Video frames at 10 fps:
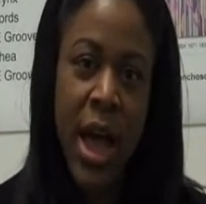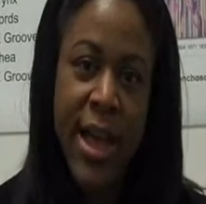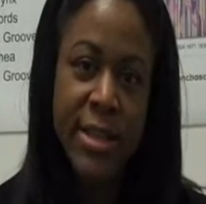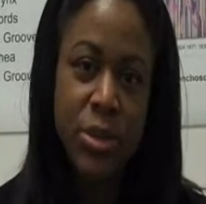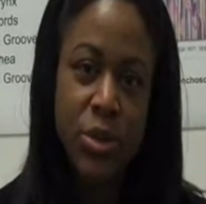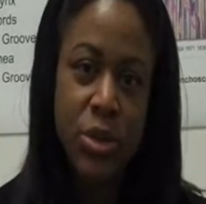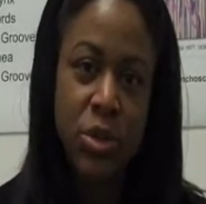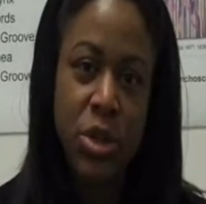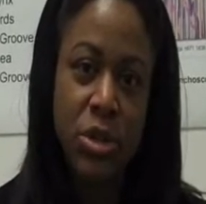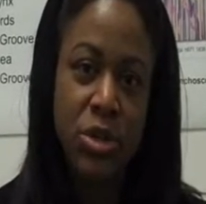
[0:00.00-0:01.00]
high school
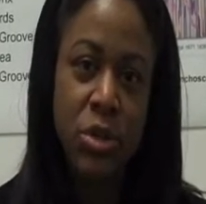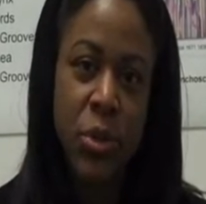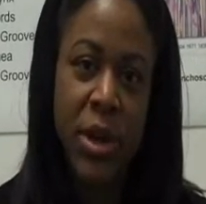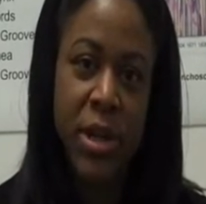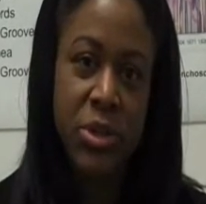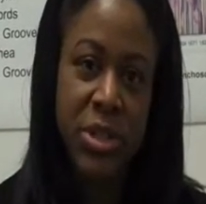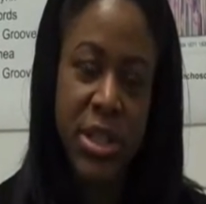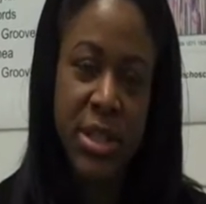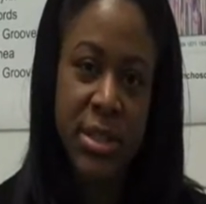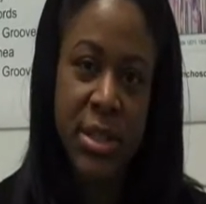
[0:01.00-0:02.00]
students who were
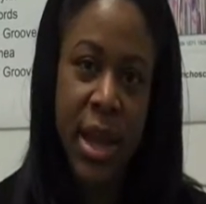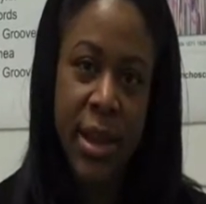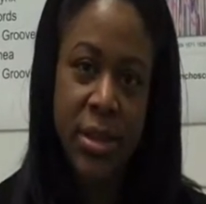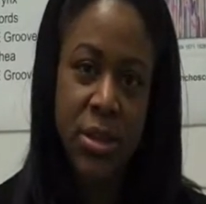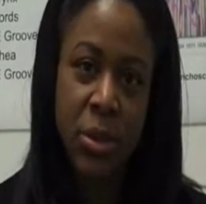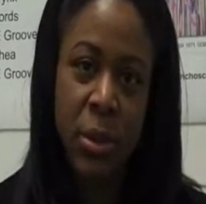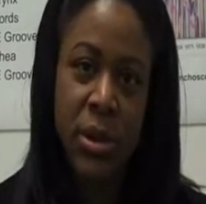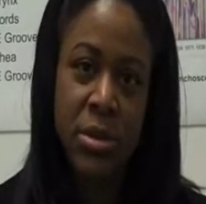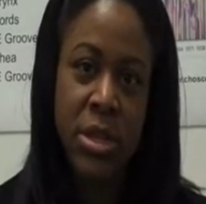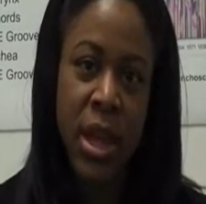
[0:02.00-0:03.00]
interested in science
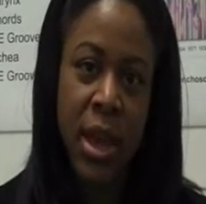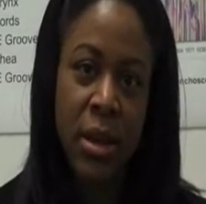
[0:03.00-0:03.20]
careers,